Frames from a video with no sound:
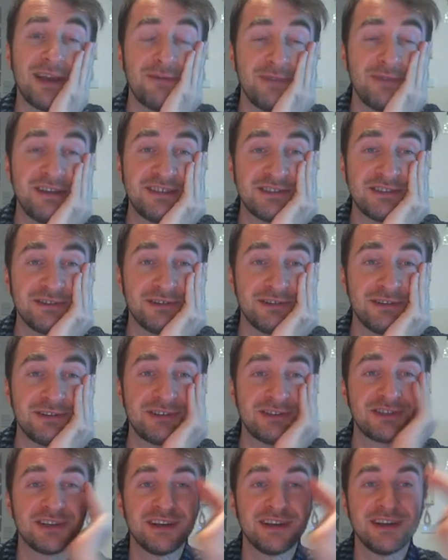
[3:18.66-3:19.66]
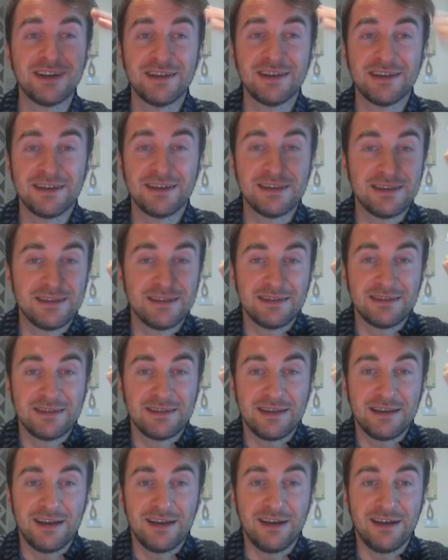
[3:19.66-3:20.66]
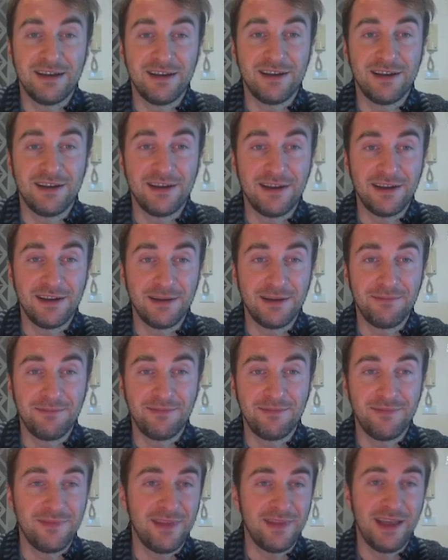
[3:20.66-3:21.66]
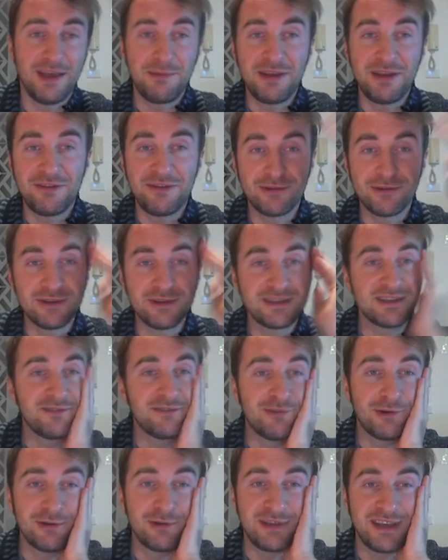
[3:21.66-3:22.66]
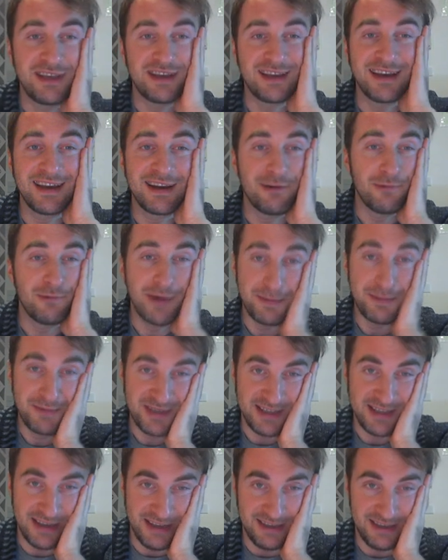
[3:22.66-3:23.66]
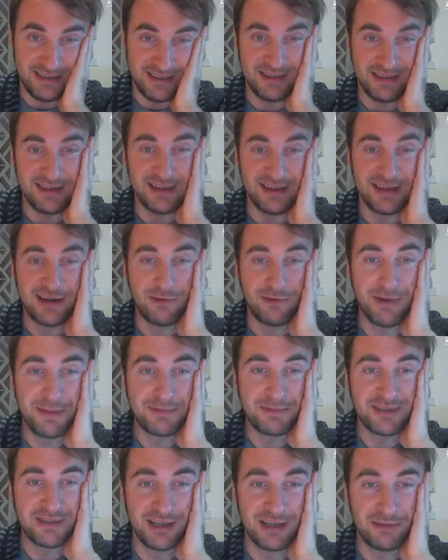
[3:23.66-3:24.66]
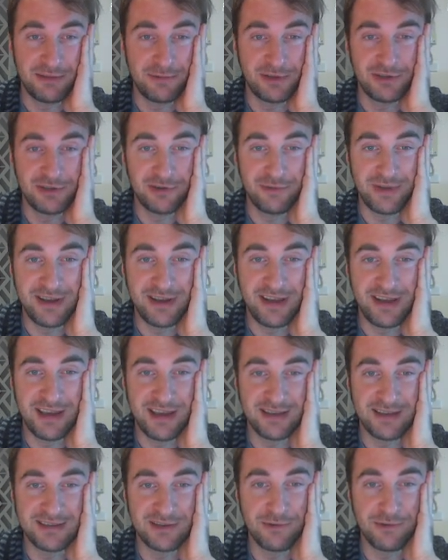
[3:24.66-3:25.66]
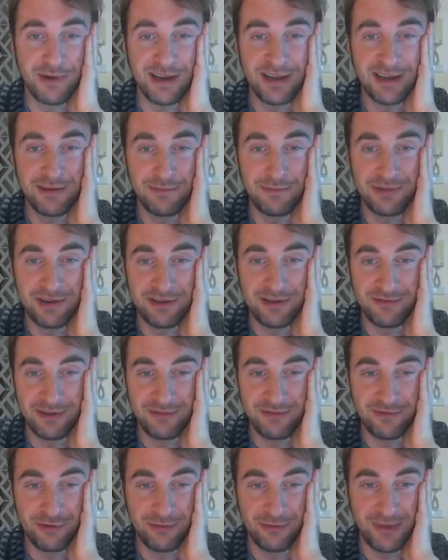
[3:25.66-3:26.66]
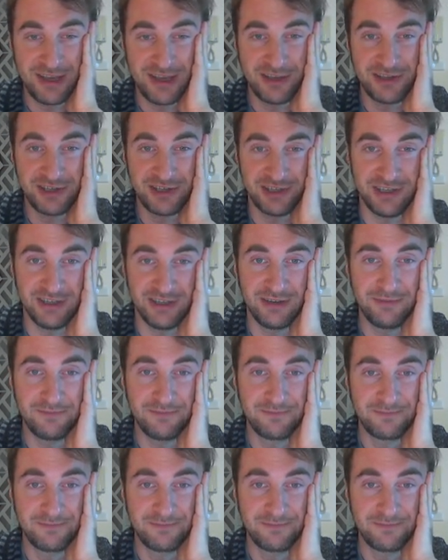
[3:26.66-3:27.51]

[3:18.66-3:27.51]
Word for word: research, I mean, first of all, they got a website. They got a website which already has quite a bit of information.